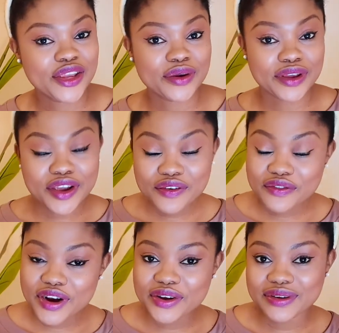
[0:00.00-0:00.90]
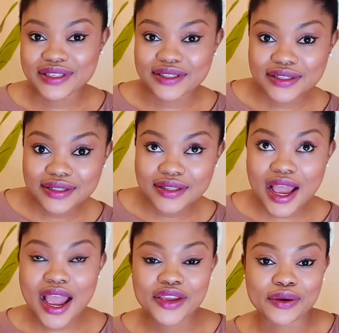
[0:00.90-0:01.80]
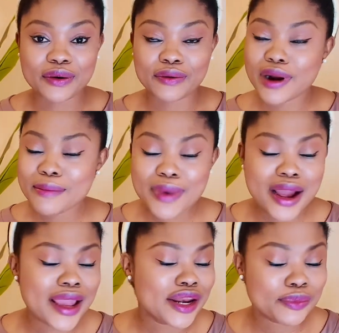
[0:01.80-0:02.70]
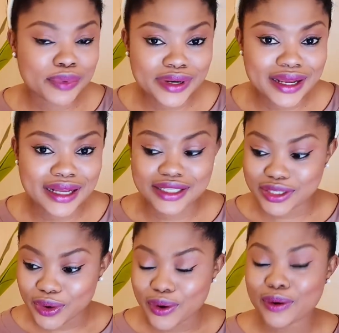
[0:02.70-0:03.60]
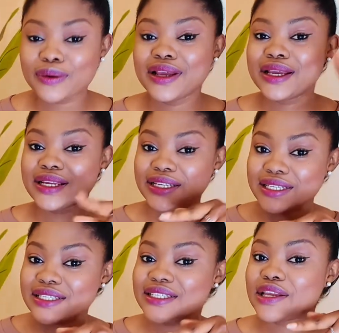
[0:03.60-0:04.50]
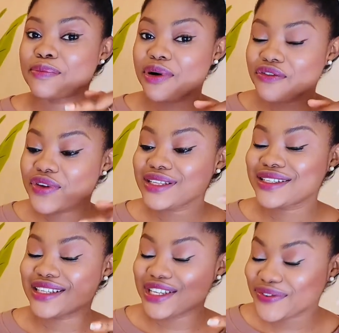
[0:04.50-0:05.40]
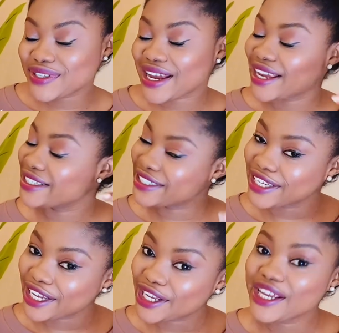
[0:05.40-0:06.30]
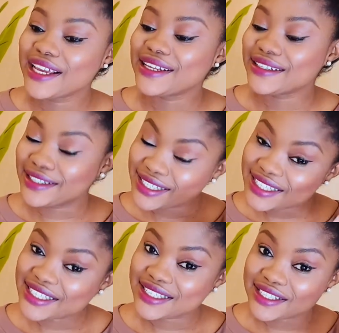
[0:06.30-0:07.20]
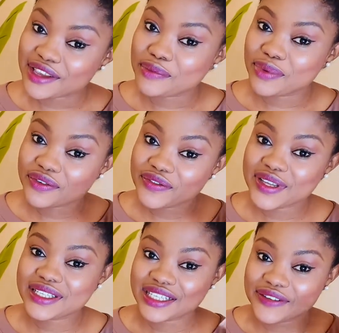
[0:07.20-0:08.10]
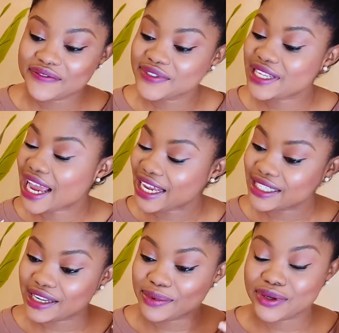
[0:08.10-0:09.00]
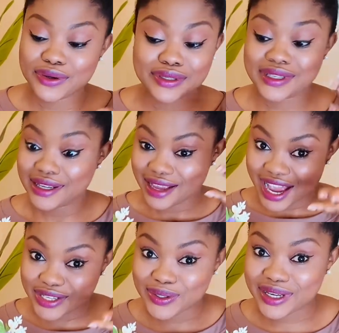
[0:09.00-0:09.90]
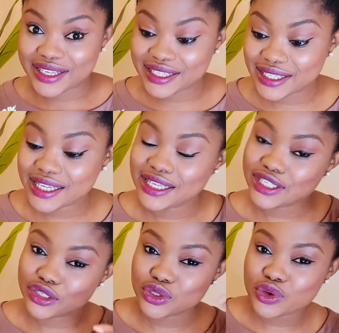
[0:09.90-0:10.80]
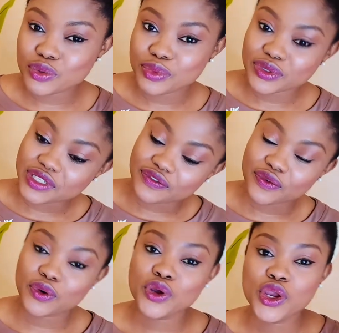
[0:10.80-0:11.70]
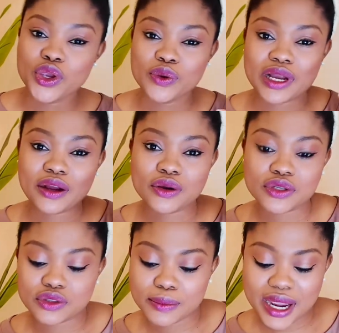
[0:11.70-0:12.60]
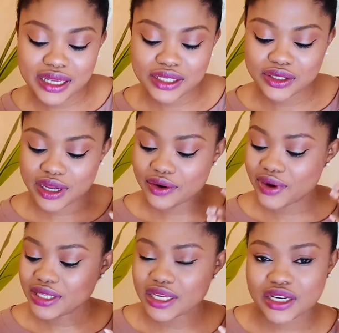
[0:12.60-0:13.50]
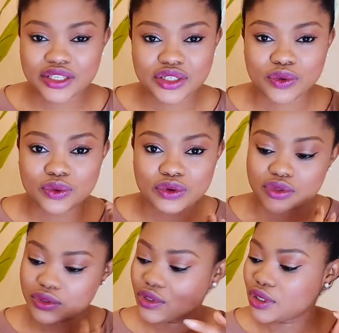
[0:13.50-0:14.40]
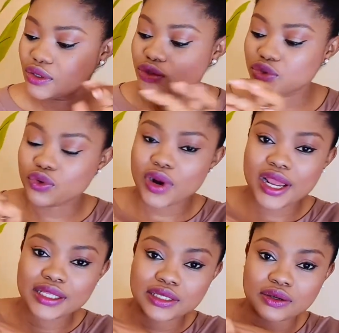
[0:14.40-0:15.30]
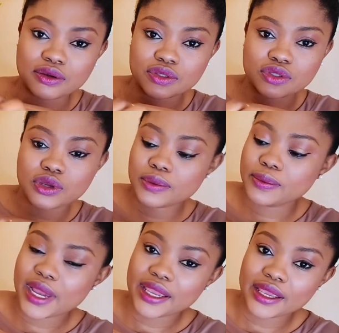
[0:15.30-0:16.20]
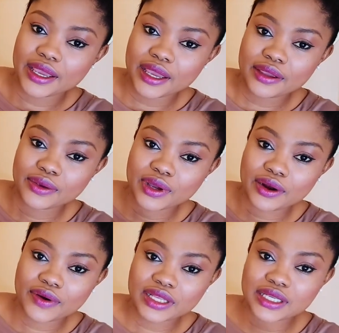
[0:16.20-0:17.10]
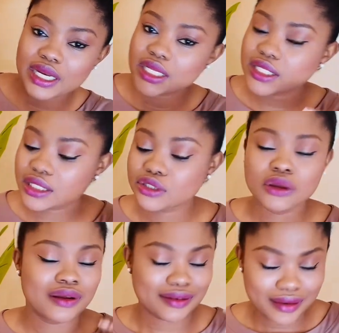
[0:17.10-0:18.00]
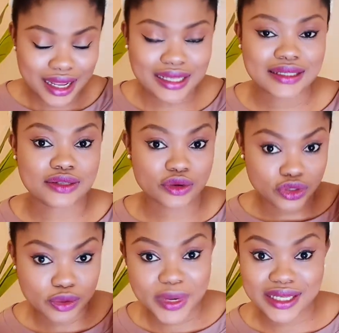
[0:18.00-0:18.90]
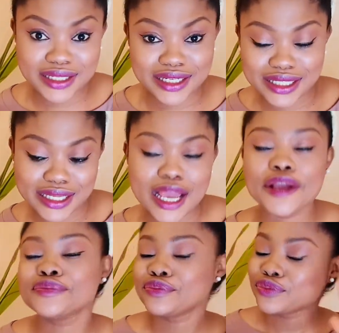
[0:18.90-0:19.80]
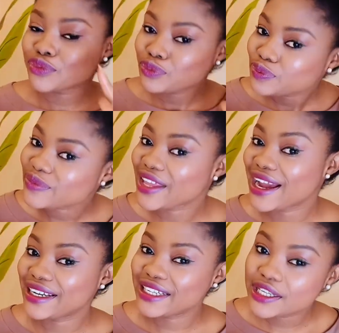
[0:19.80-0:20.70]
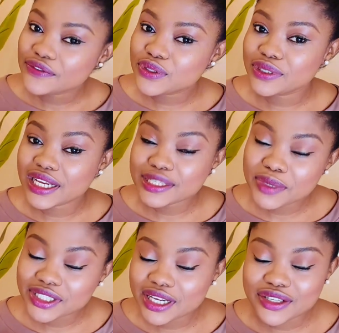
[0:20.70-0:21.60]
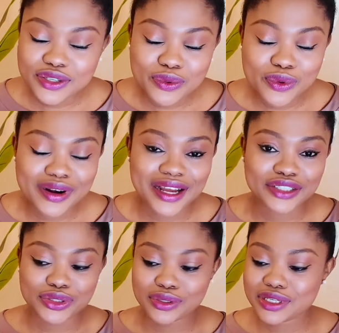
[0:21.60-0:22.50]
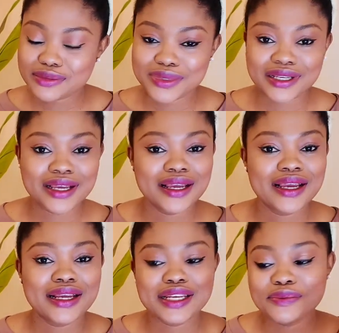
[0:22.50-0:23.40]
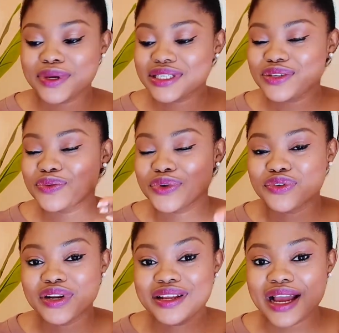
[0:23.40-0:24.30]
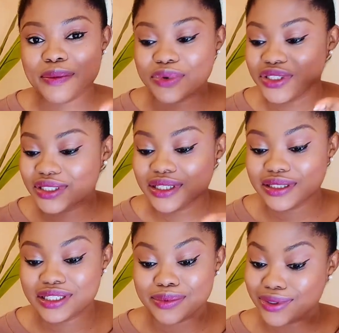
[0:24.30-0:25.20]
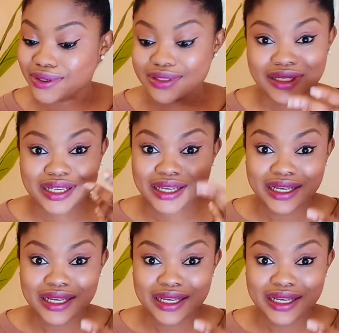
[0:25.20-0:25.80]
your girlfriend, your sister, your grandma, anybody at all, this is a perfect gift idea. This is a perfect gift idea because as you can see, it is so beautiful. You can customize it. You can write anything you want to write on top by here. You can write anything, that's customizing it here, and give to that special someone. And trust me, the person will really appreciate this because